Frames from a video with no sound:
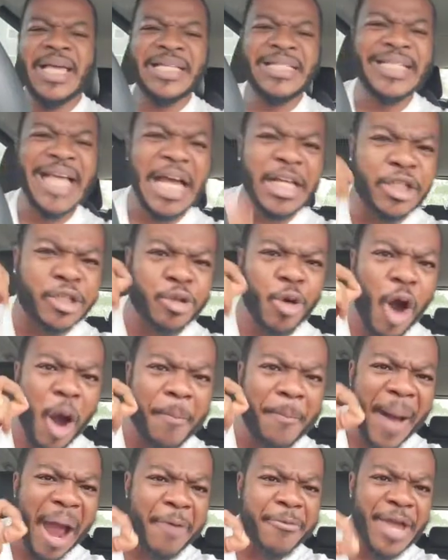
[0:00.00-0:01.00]
Yes,
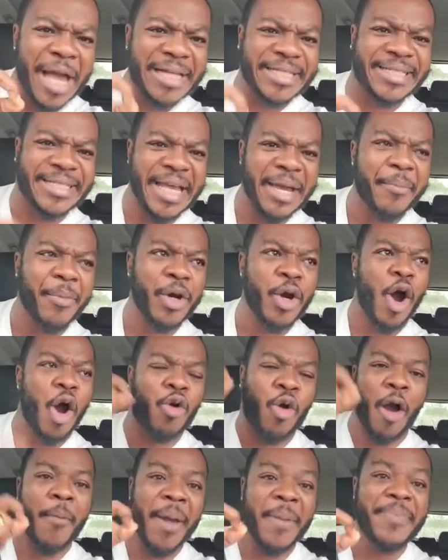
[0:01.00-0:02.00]
oba we are seeing mo
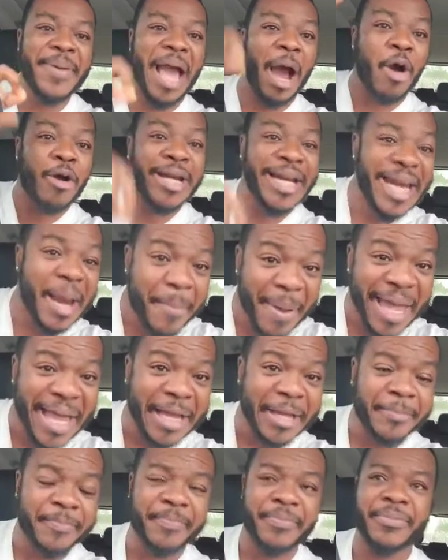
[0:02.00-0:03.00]
come be only
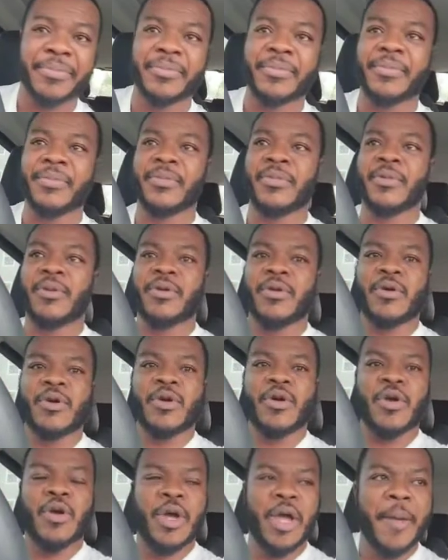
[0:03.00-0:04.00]
be.
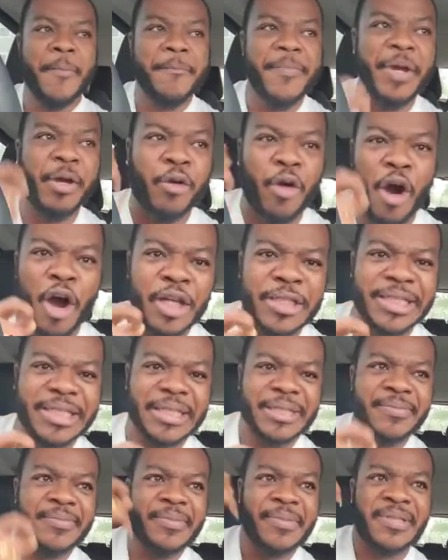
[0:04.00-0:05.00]
Because
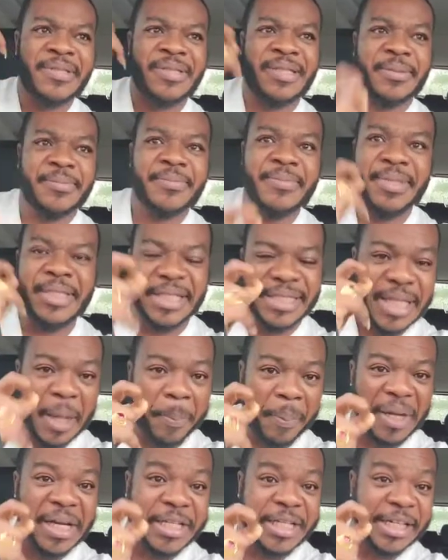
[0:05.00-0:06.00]
the
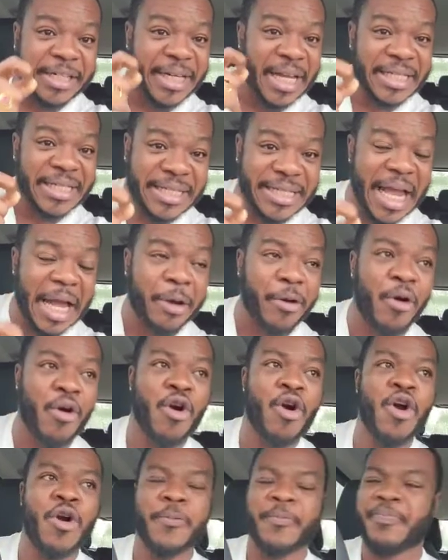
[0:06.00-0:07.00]
politicians here no.
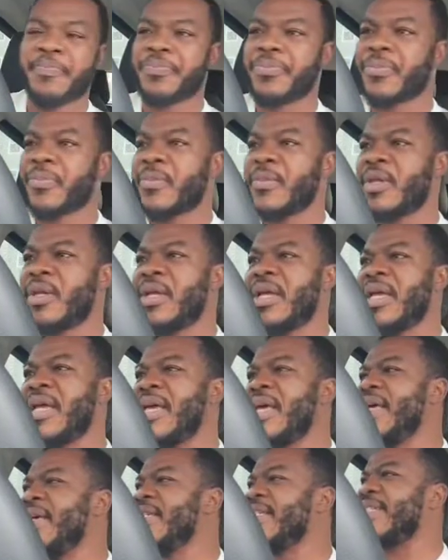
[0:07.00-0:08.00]

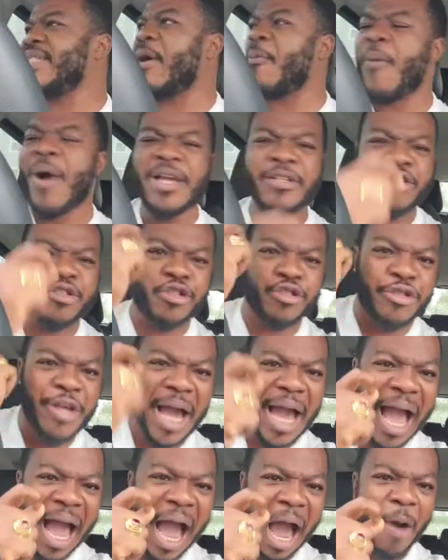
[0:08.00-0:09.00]
So when see
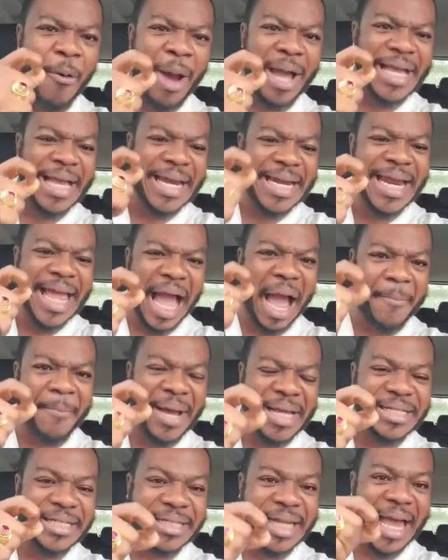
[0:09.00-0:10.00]
how I any
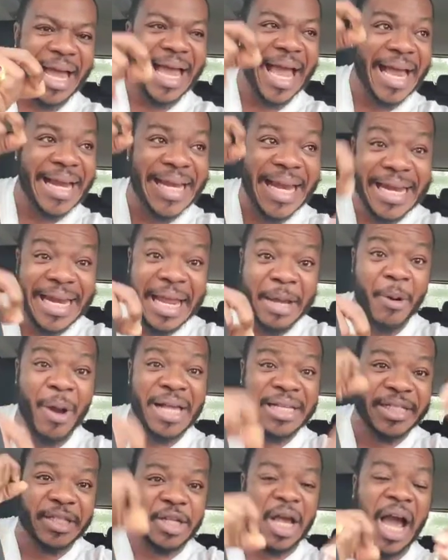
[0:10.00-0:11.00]
amansan edidi
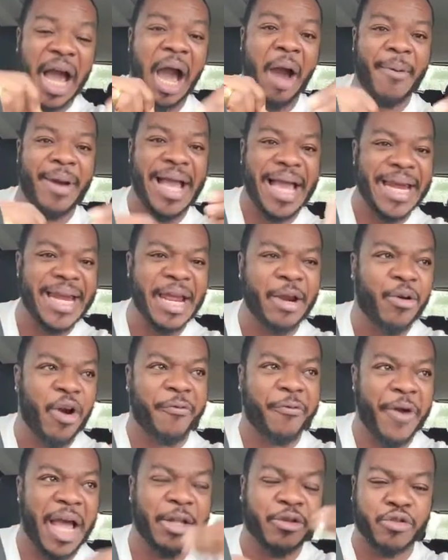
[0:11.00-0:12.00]
when see how I any
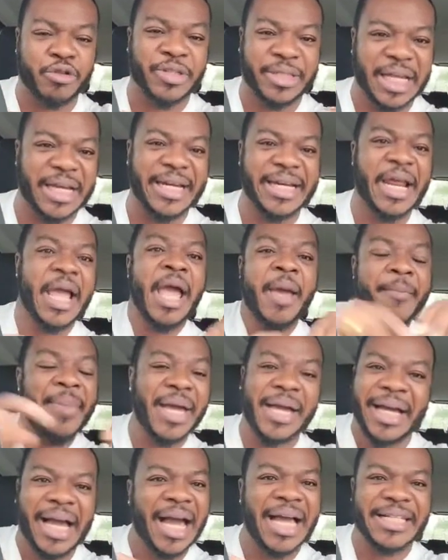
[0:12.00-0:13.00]
crofo eto said me
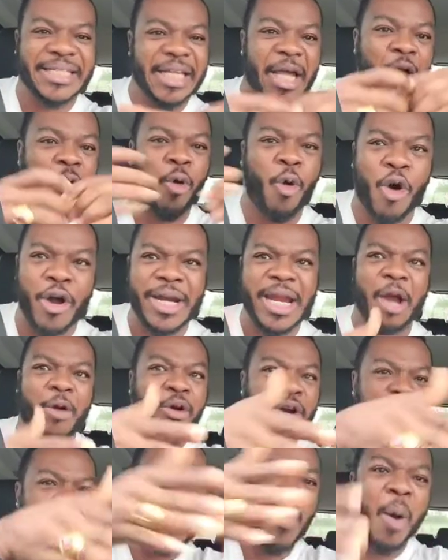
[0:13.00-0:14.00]
can say call dey
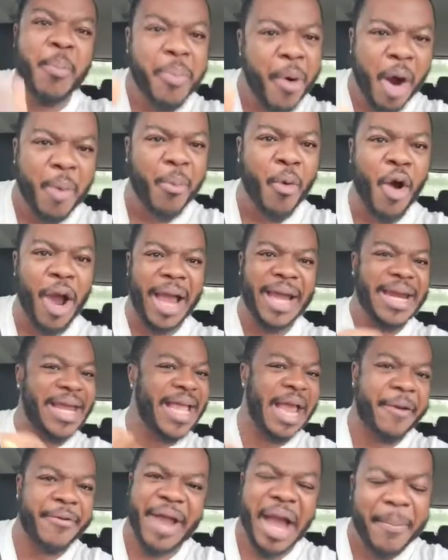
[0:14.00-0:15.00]
go do obo and I
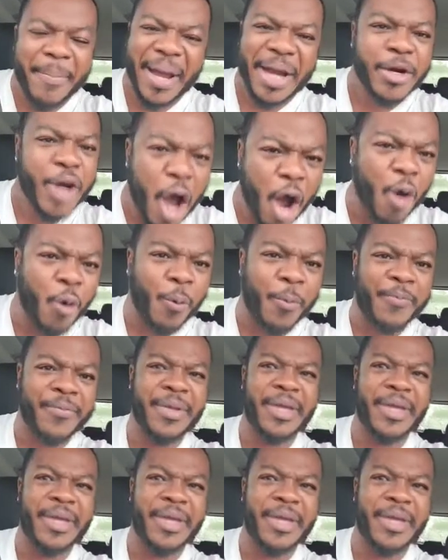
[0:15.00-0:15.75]
aba no.